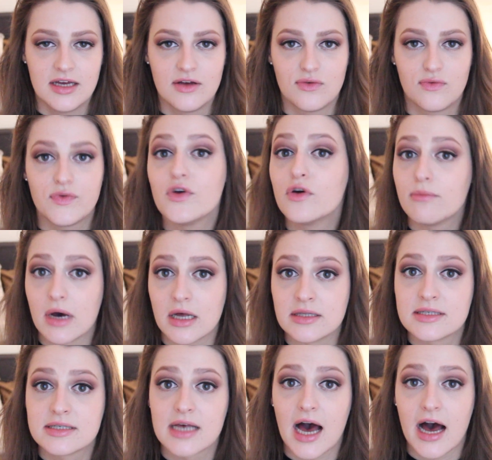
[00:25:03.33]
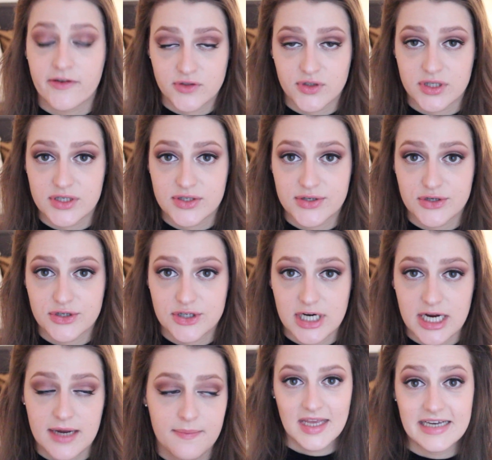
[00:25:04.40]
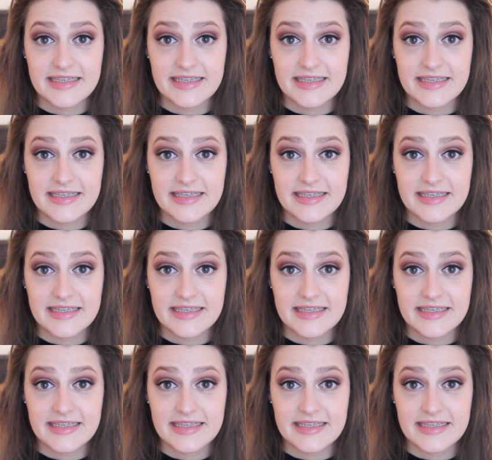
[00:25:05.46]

few months after the surgery.